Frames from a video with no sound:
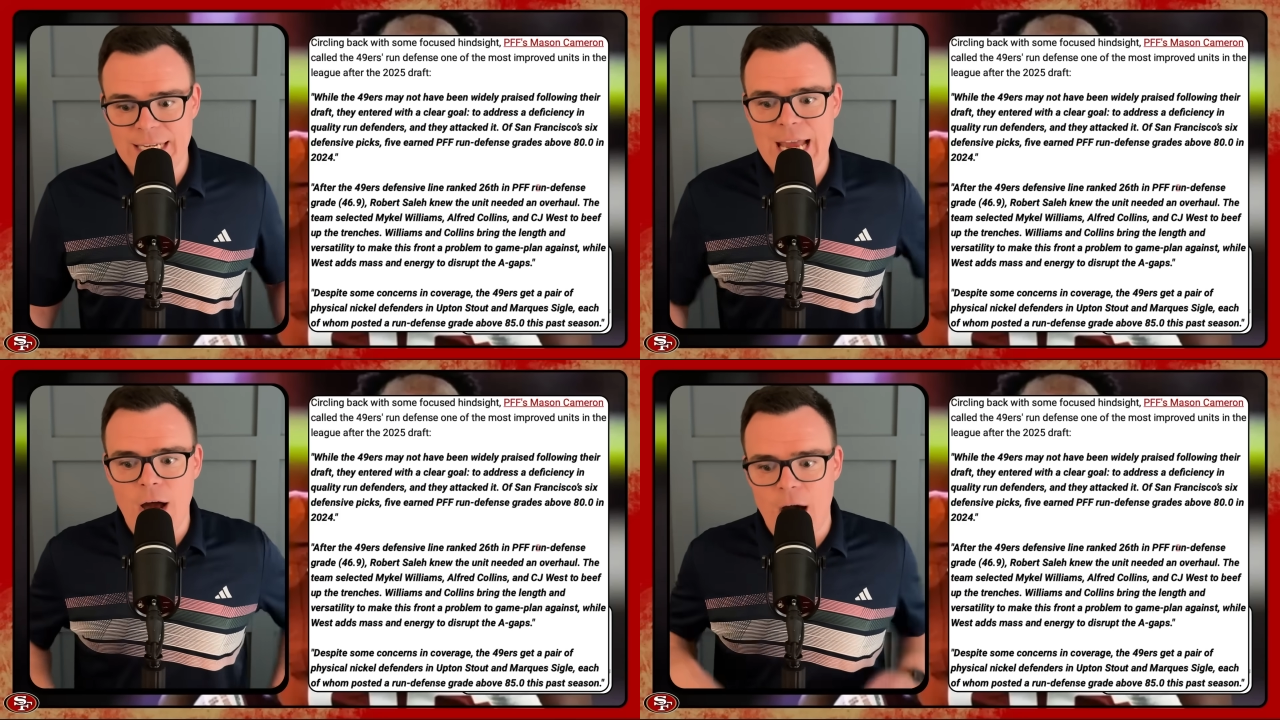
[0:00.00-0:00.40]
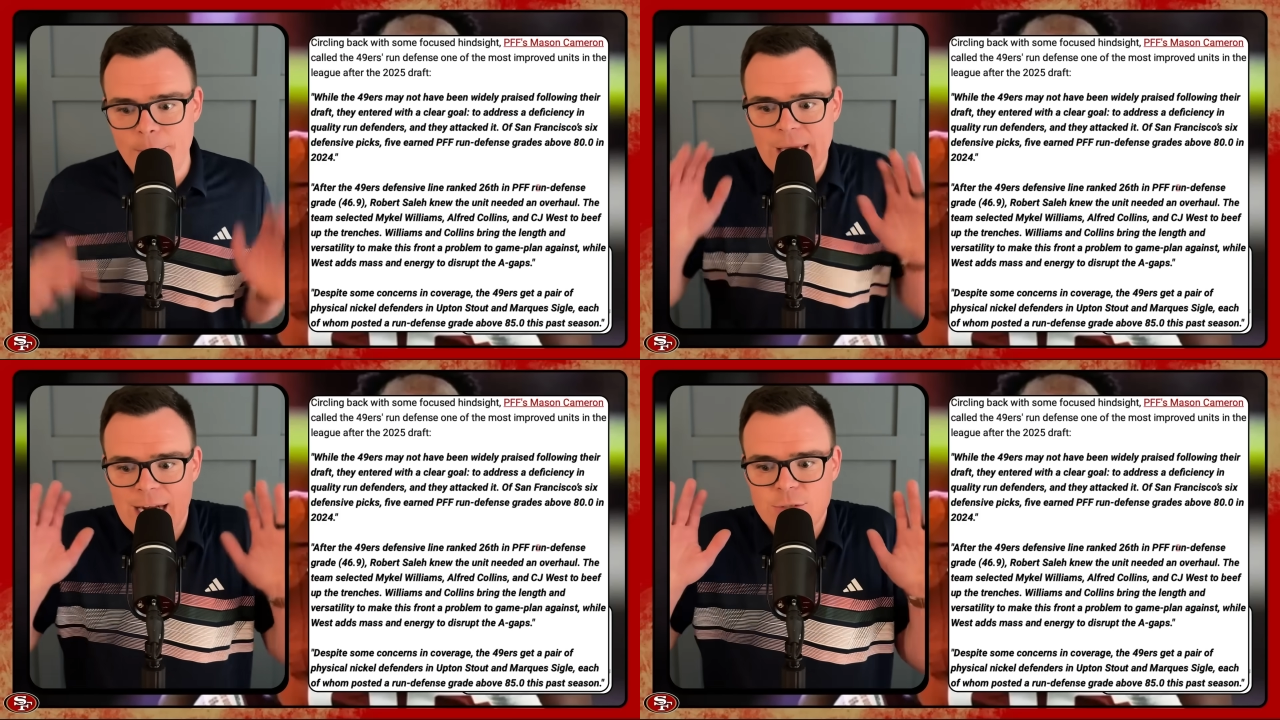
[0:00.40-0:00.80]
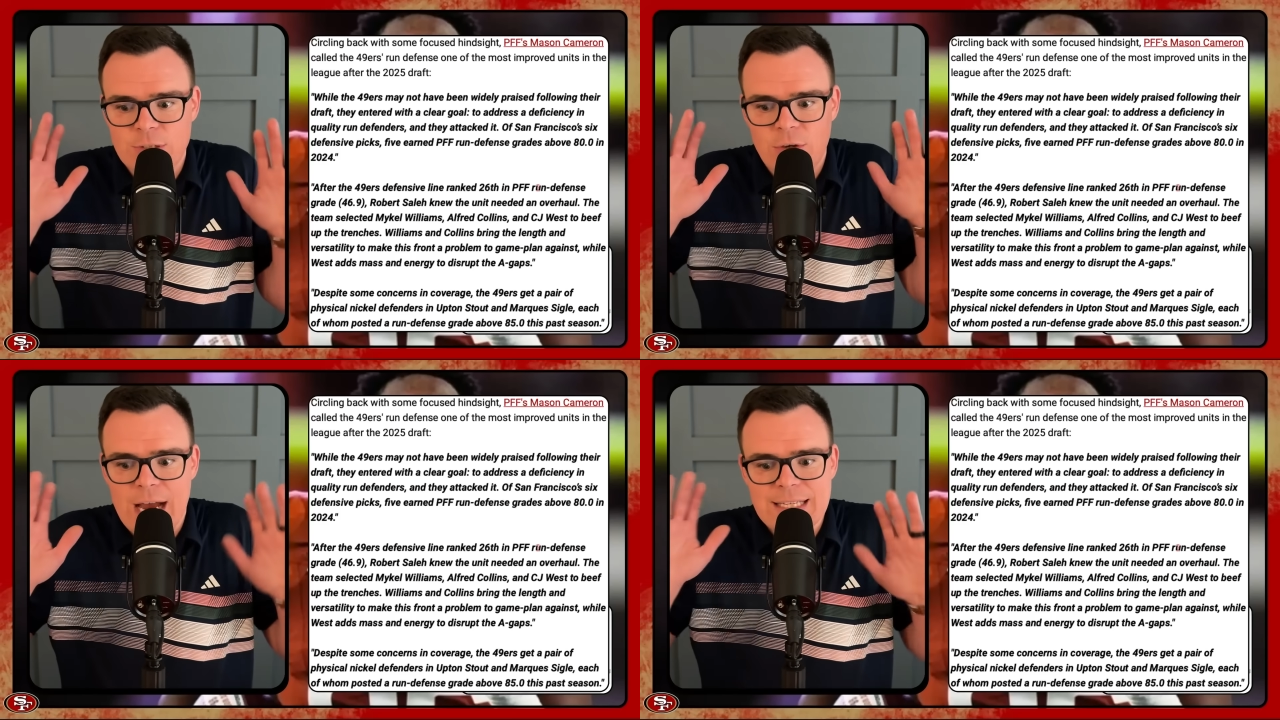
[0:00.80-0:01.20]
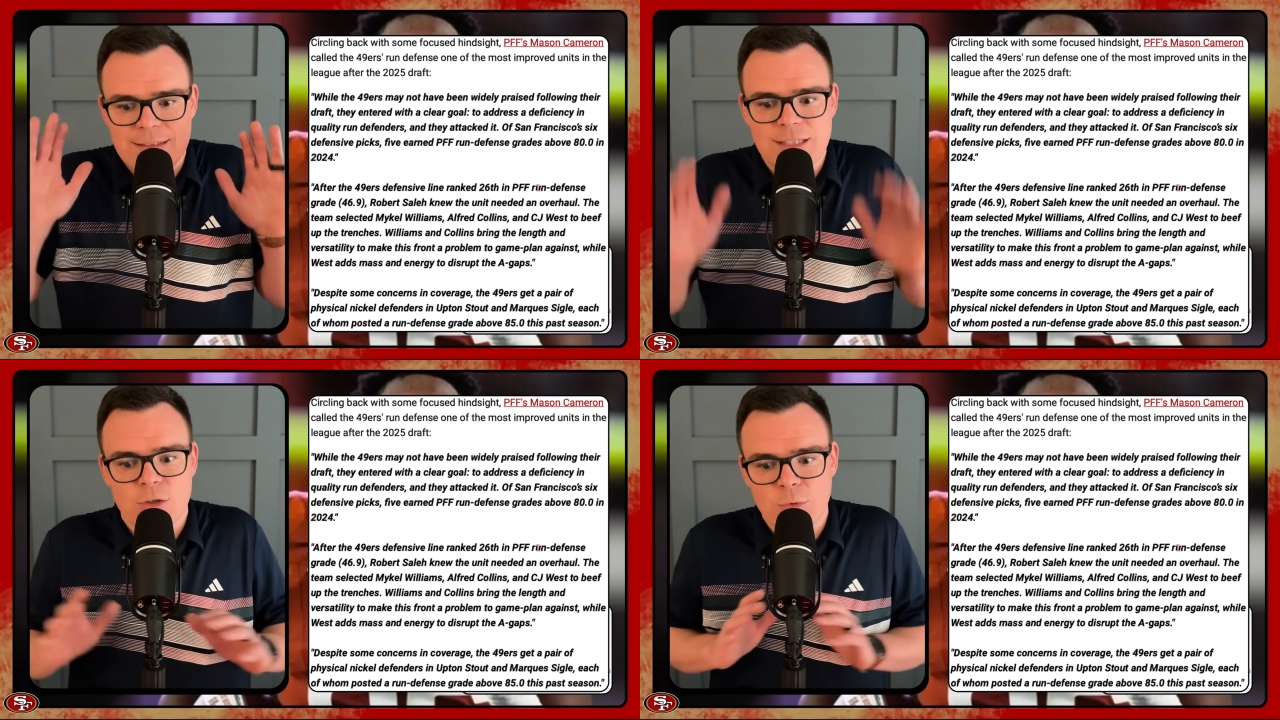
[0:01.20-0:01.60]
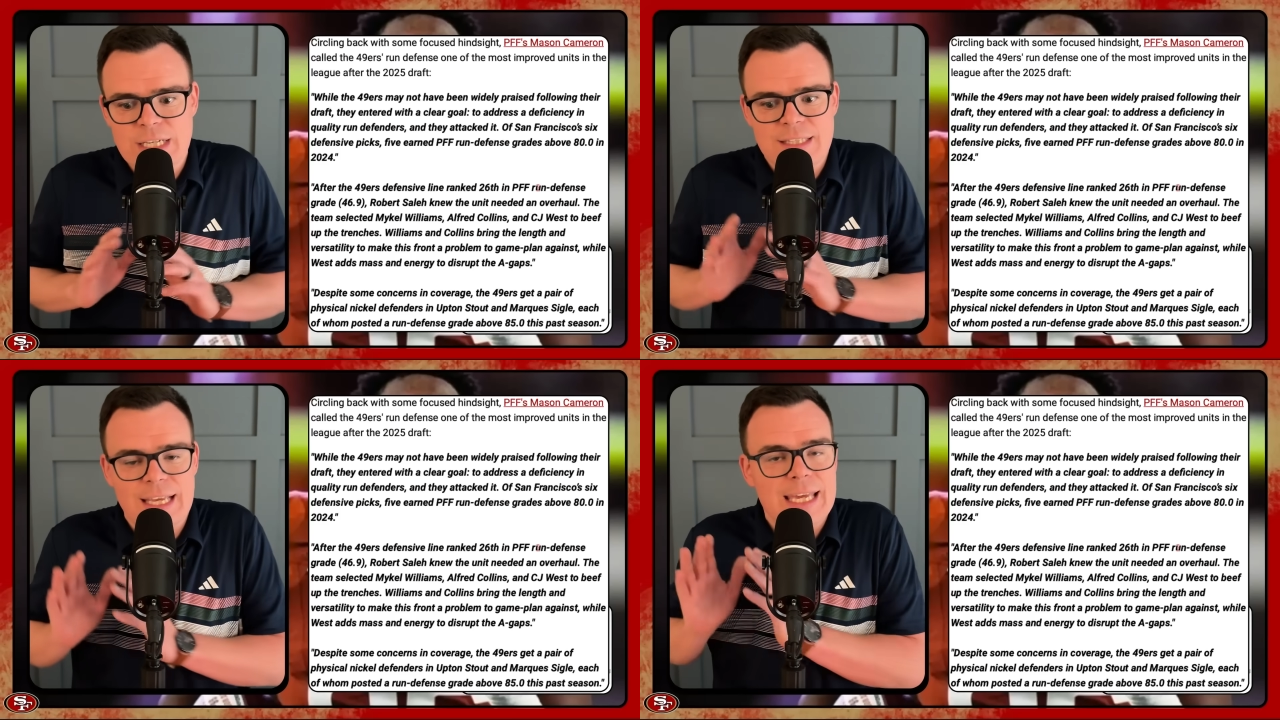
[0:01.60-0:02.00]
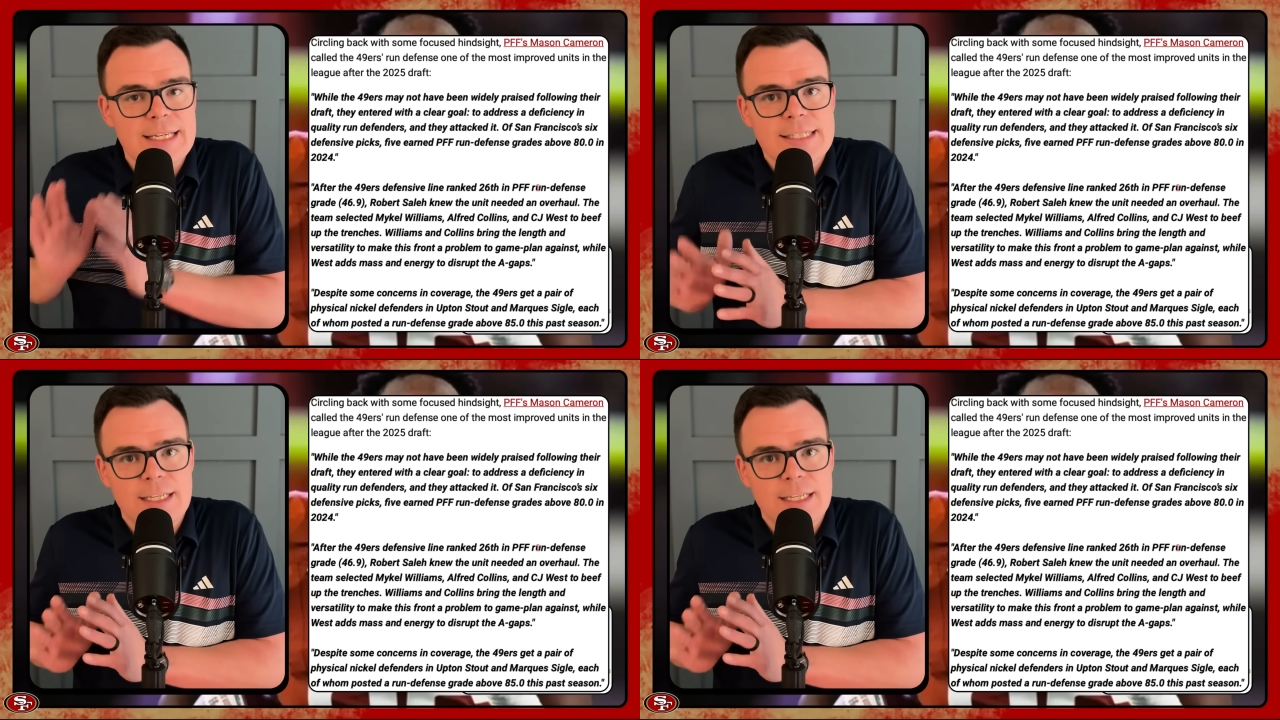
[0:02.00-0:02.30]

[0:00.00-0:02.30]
Now, I'll be honest with you guys. I think the reason they get a D